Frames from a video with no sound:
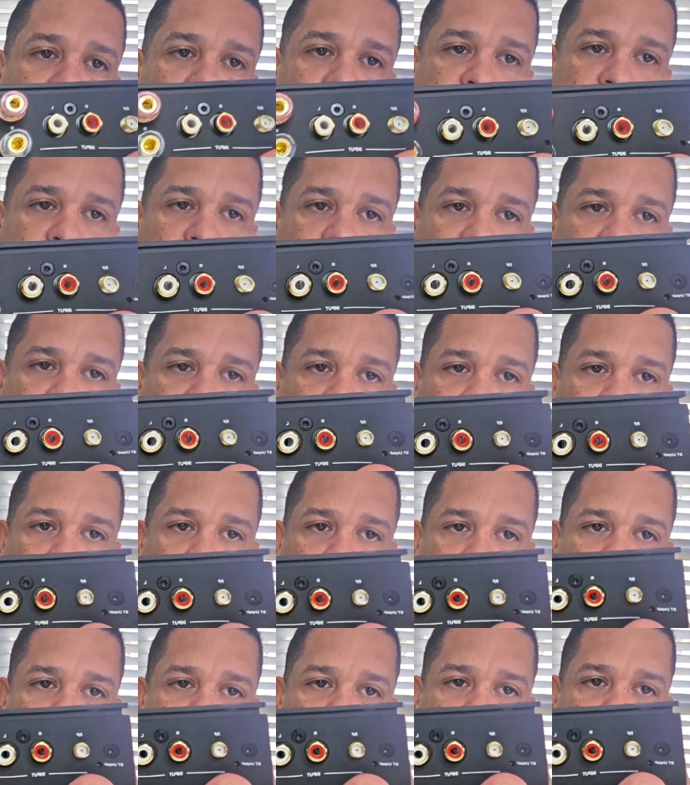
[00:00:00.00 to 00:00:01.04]
here,
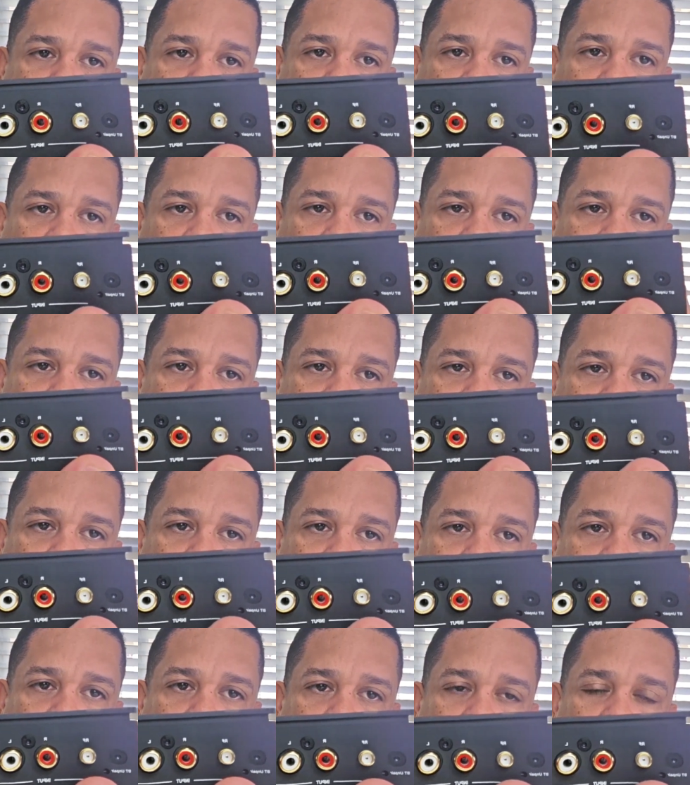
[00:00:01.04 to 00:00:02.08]
where you can
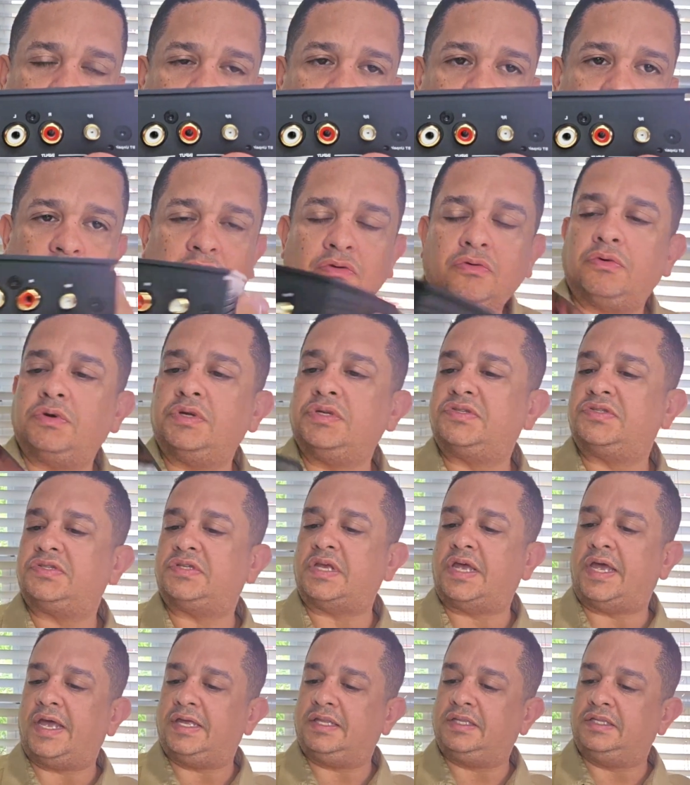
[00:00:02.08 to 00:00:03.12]
also
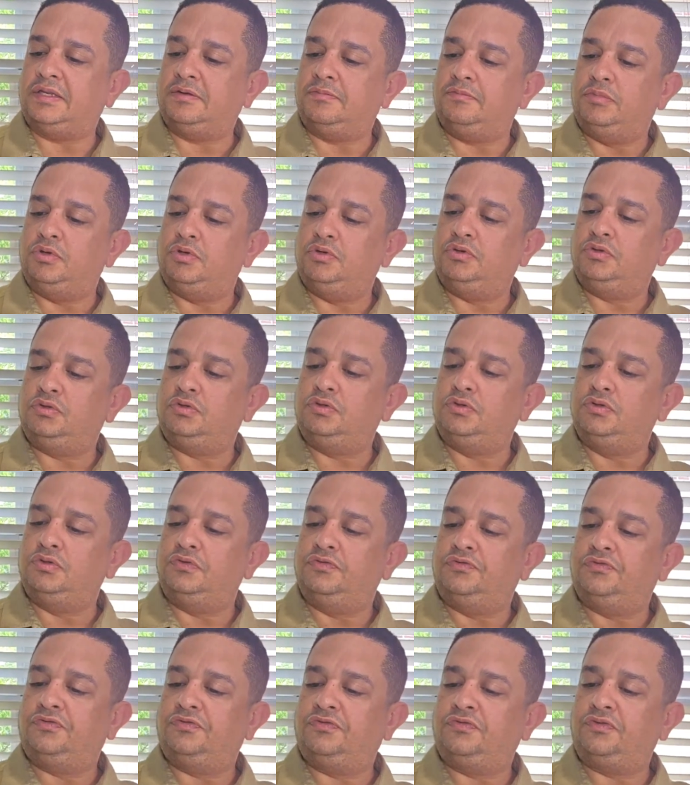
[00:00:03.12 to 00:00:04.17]
reset the
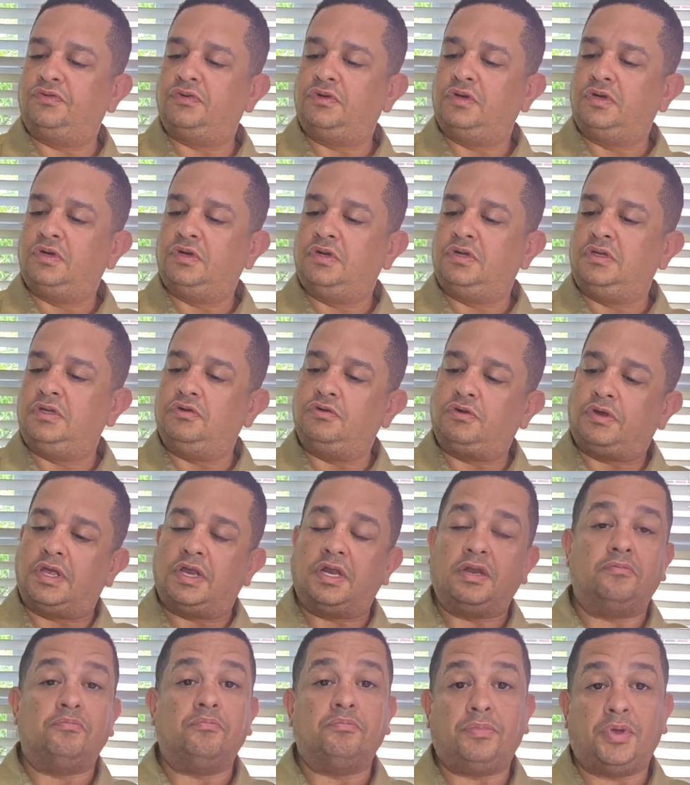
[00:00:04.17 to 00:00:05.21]
Bluetooth. You
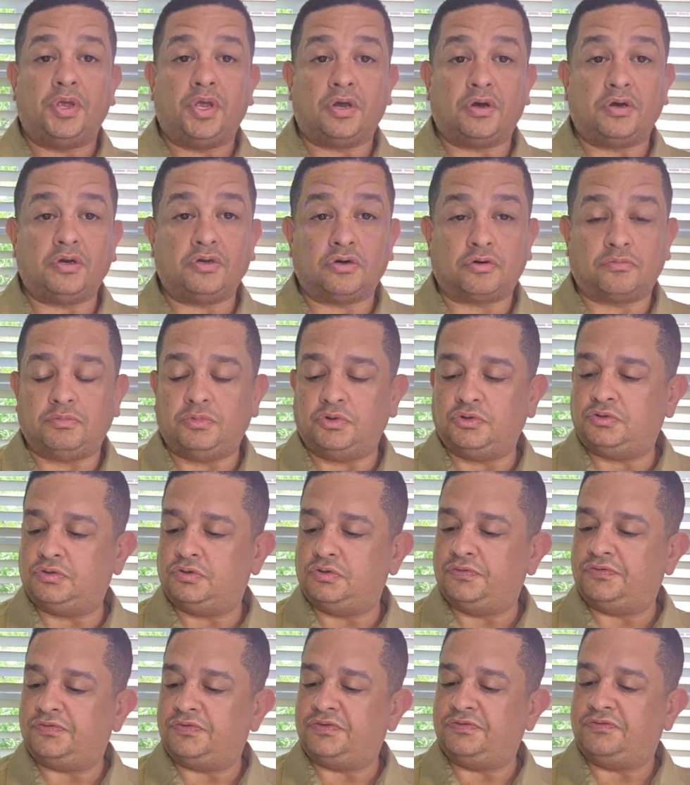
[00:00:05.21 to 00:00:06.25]
can ampere your
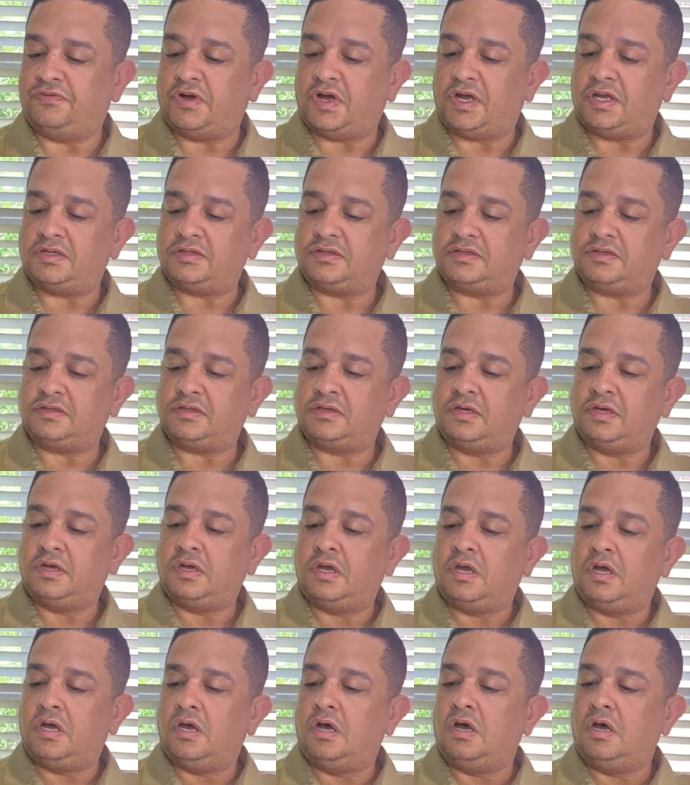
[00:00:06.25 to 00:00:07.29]
Bluetooth device.
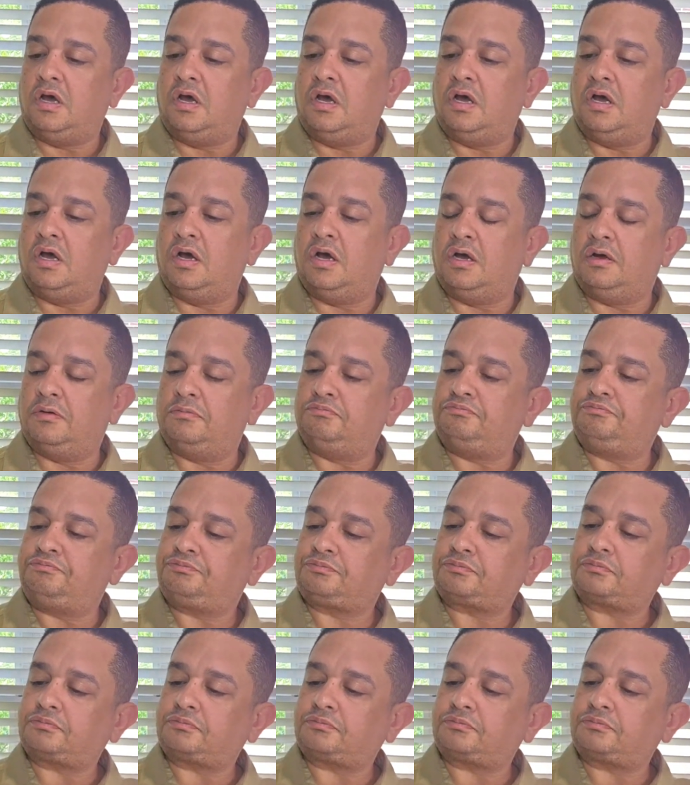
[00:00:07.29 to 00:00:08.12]
The